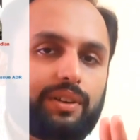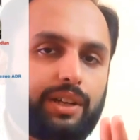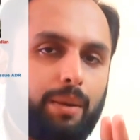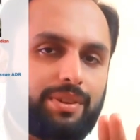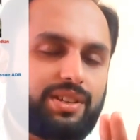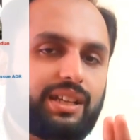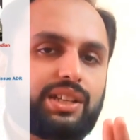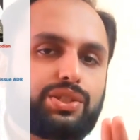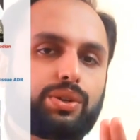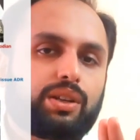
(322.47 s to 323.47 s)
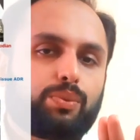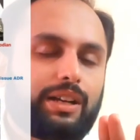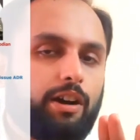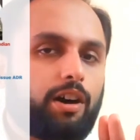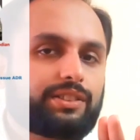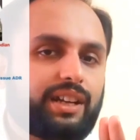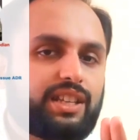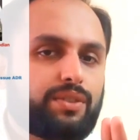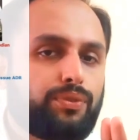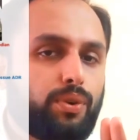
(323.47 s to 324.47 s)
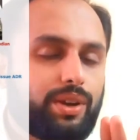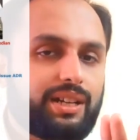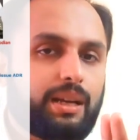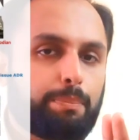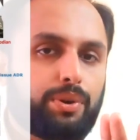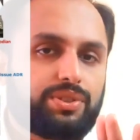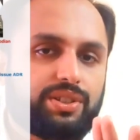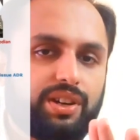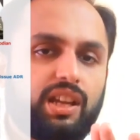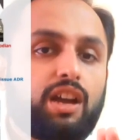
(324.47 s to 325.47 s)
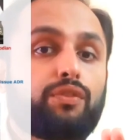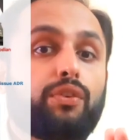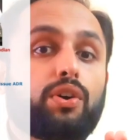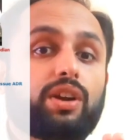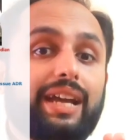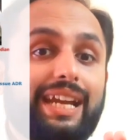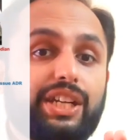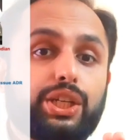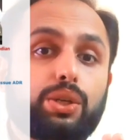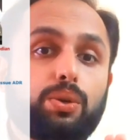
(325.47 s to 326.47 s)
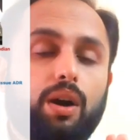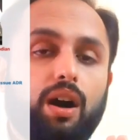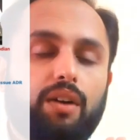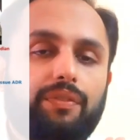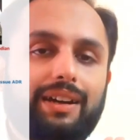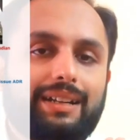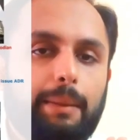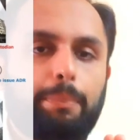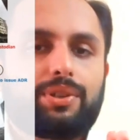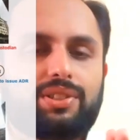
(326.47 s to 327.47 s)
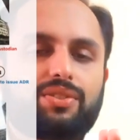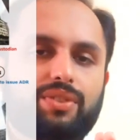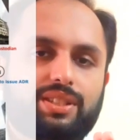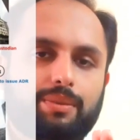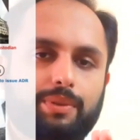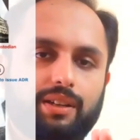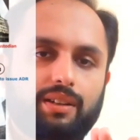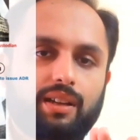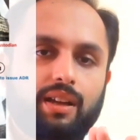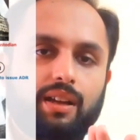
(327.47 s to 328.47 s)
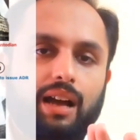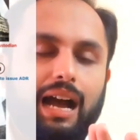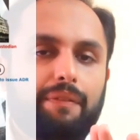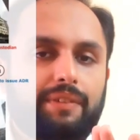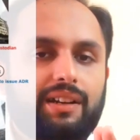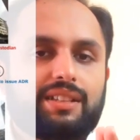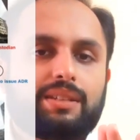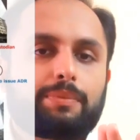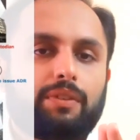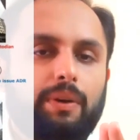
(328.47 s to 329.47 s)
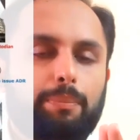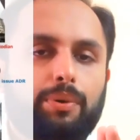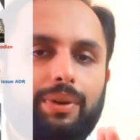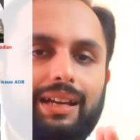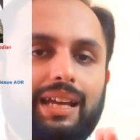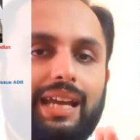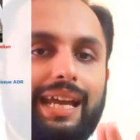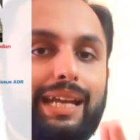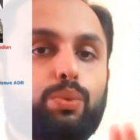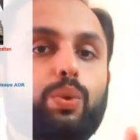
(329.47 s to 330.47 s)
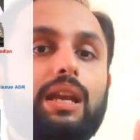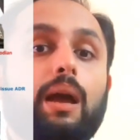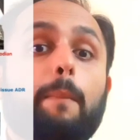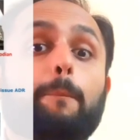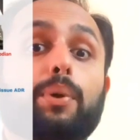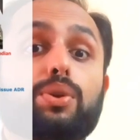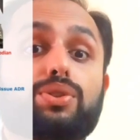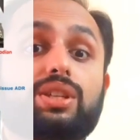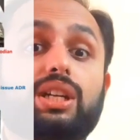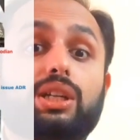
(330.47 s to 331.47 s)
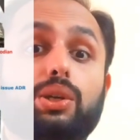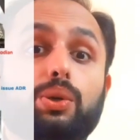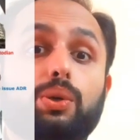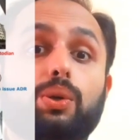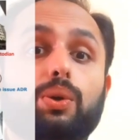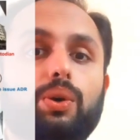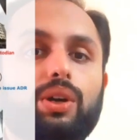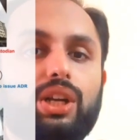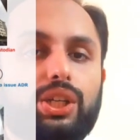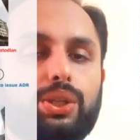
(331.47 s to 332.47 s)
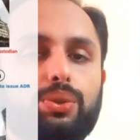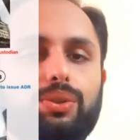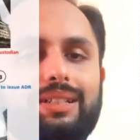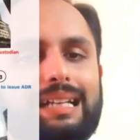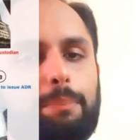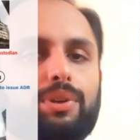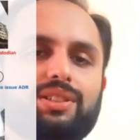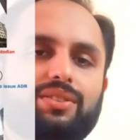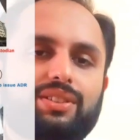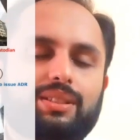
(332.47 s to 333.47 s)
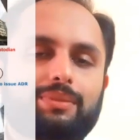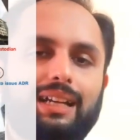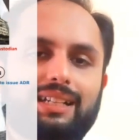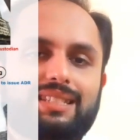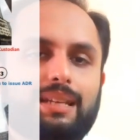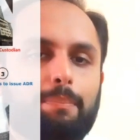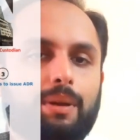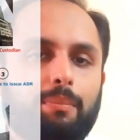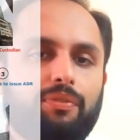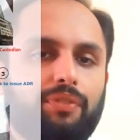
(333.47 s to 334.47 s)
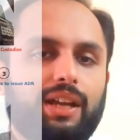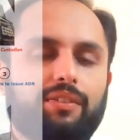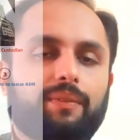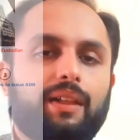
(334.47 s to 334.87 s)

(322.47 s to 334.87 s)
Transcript: Domestic custodian will authorize a foreign depository for issue of a depository receipt. After receipt of approval, it will proceed to issue depository receipt. That is step number 5.